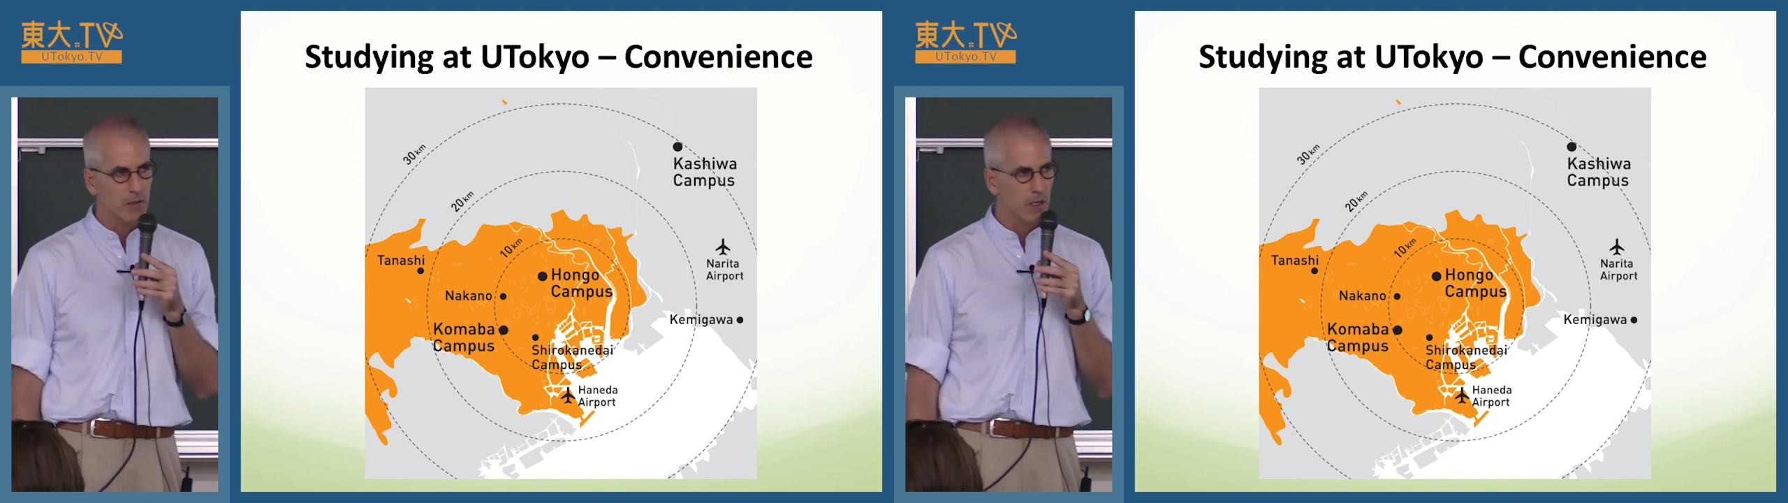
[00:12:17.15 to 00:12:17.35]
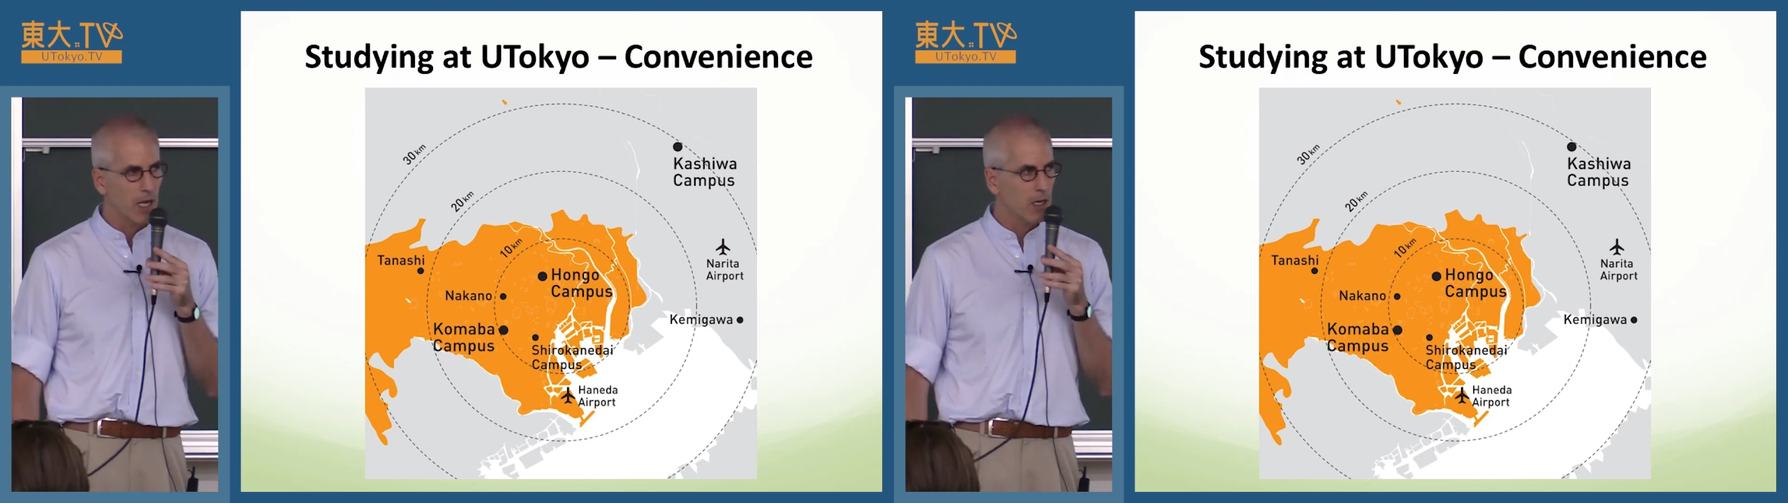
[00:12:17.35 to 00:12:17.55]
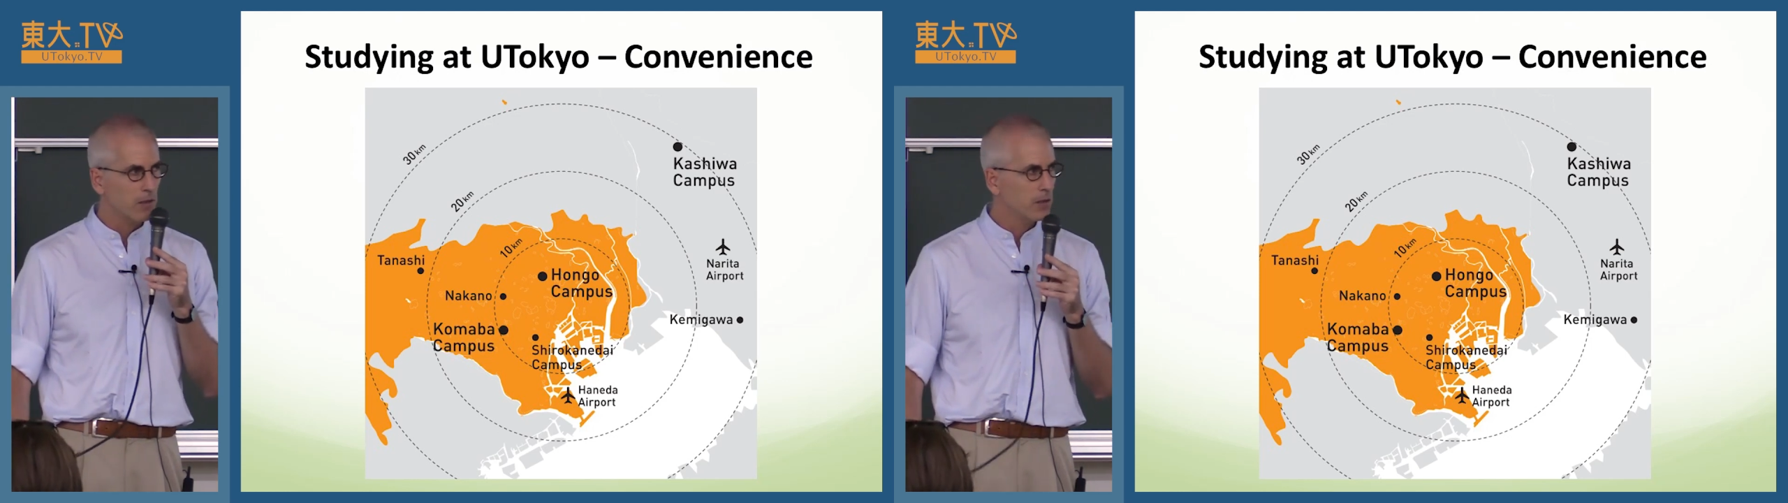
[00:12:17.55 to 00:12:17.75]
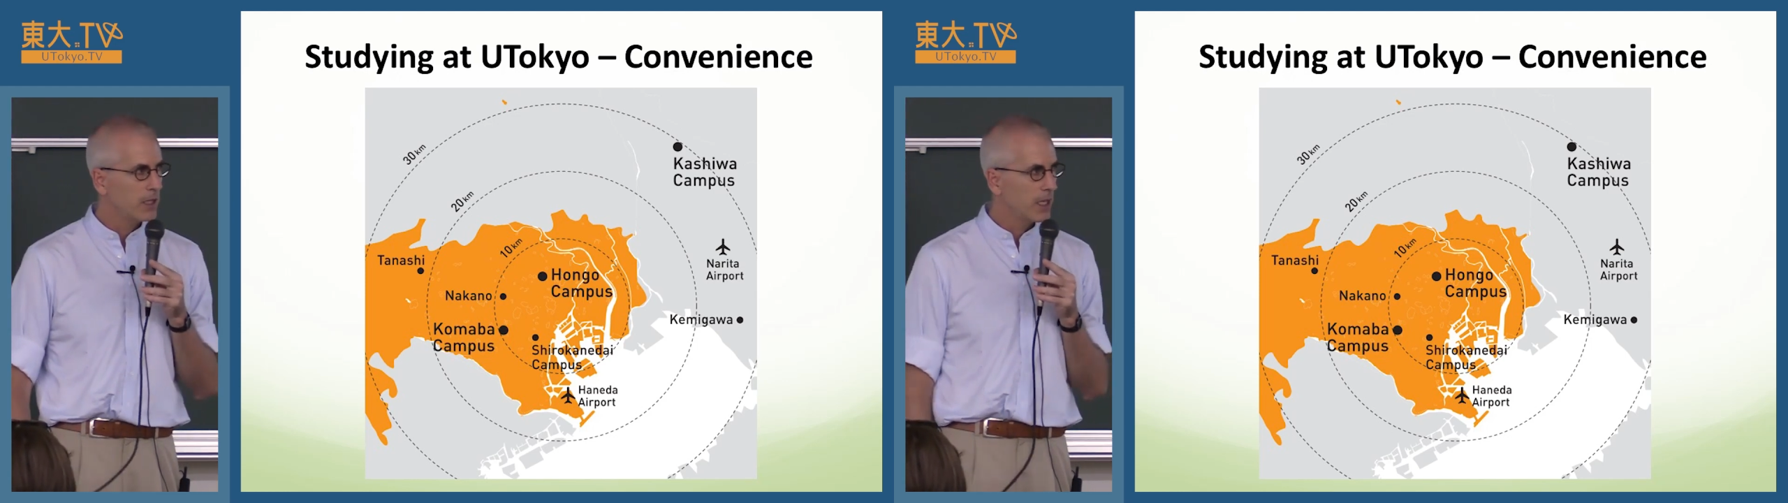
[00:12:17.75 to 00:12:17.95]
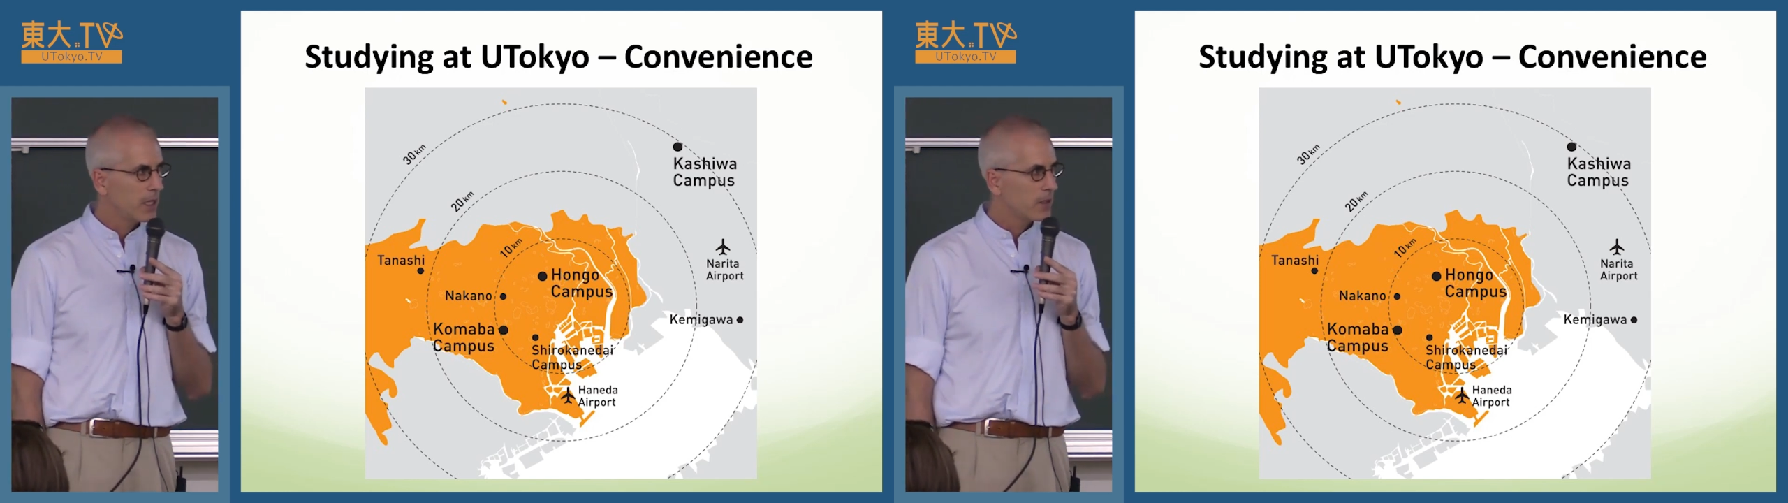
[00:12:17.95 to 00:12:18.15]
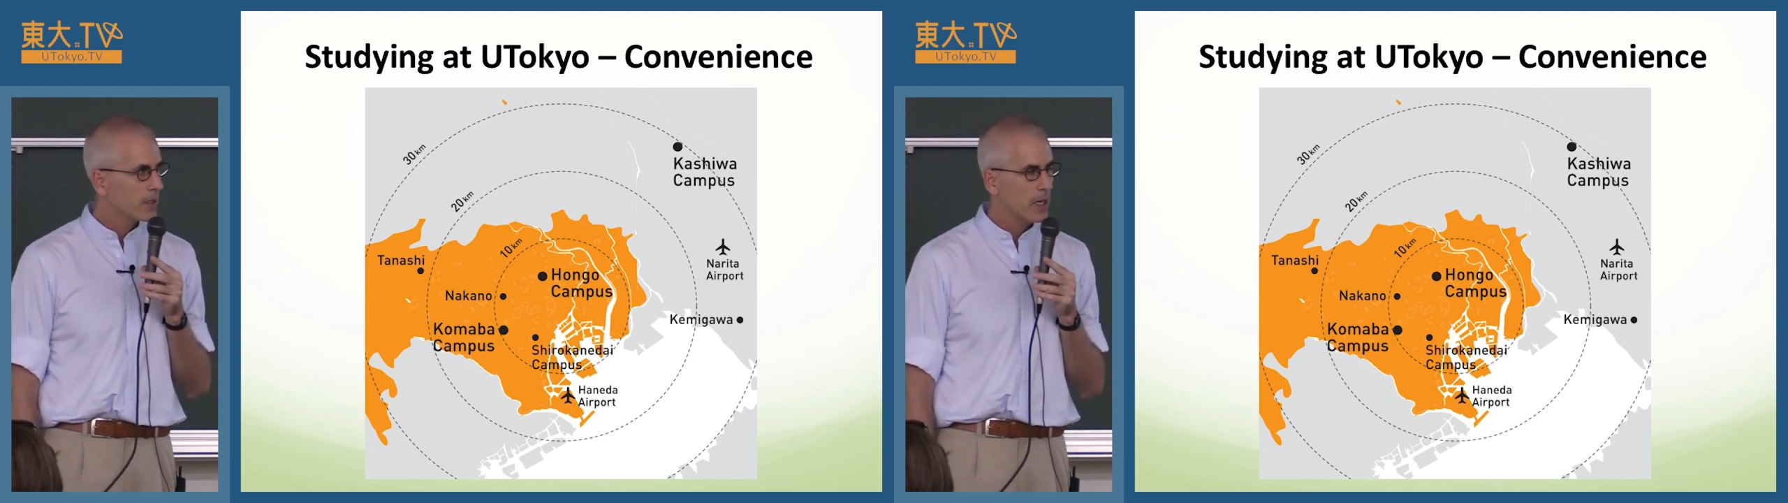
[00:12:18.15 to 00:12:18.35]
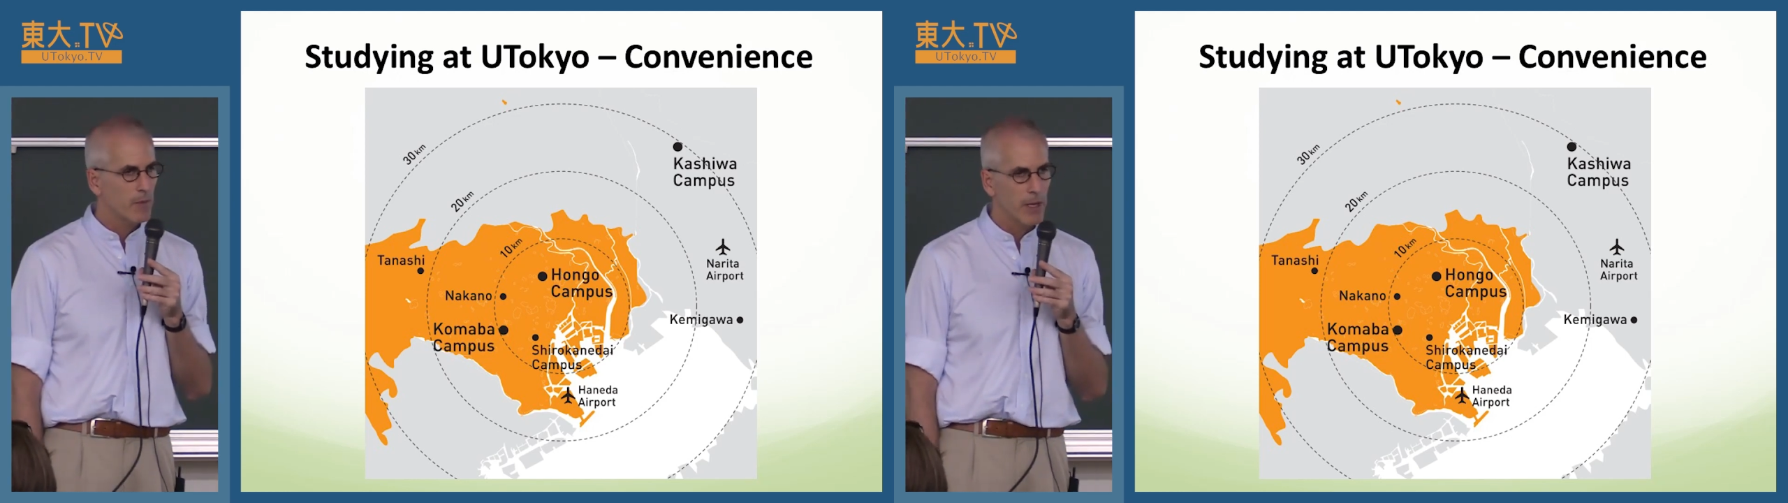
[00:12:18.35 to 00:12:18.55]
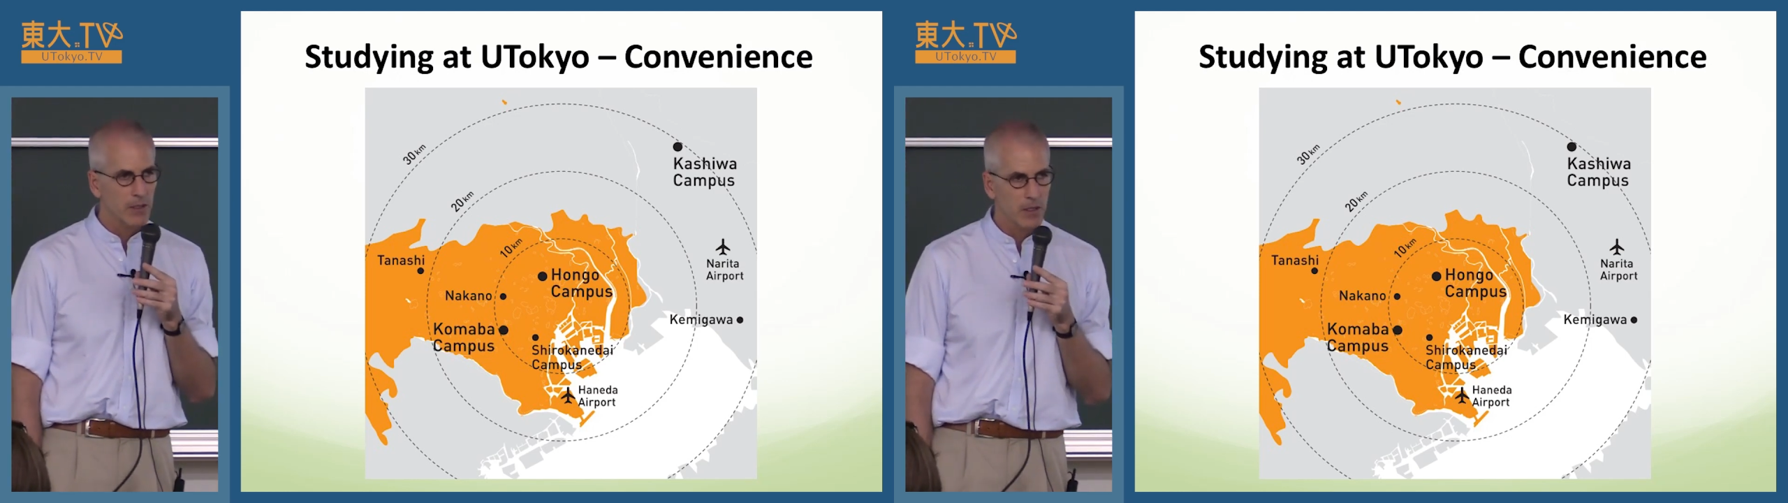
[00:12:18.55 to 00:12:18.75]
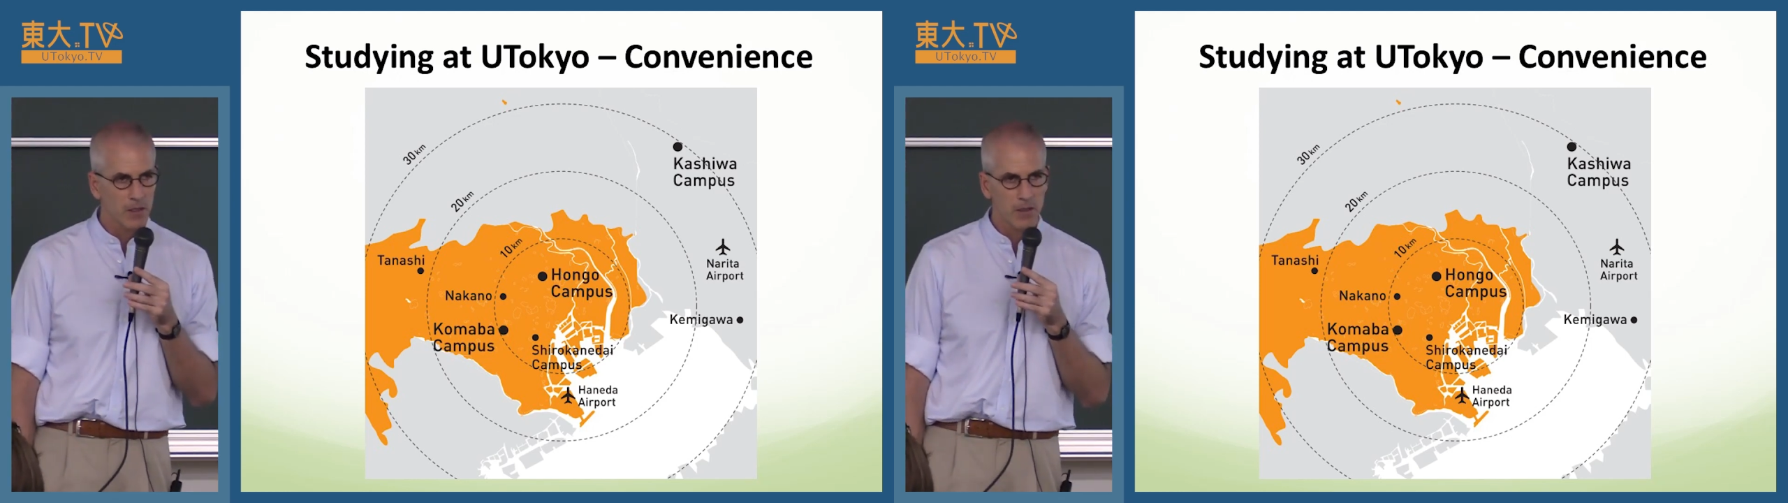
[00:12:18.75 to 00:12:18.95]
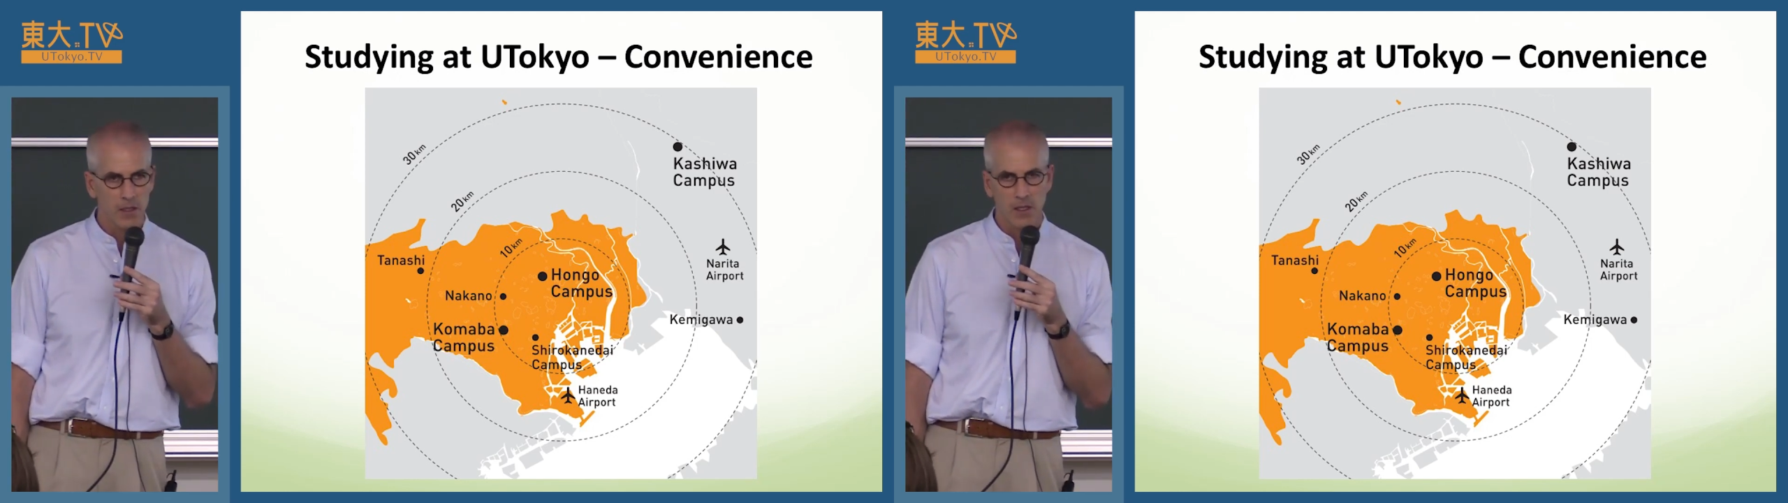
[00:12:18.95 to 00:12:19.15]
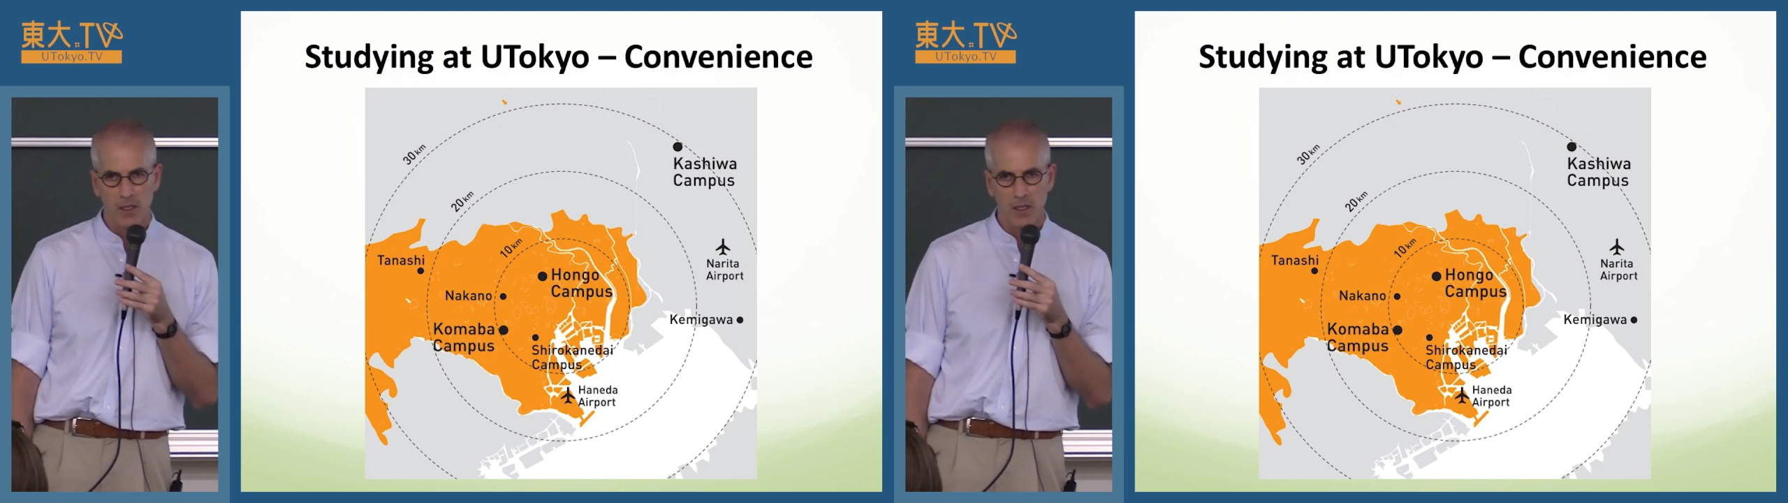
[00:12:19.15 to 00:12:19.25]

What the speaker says: Takao to climb the mountains,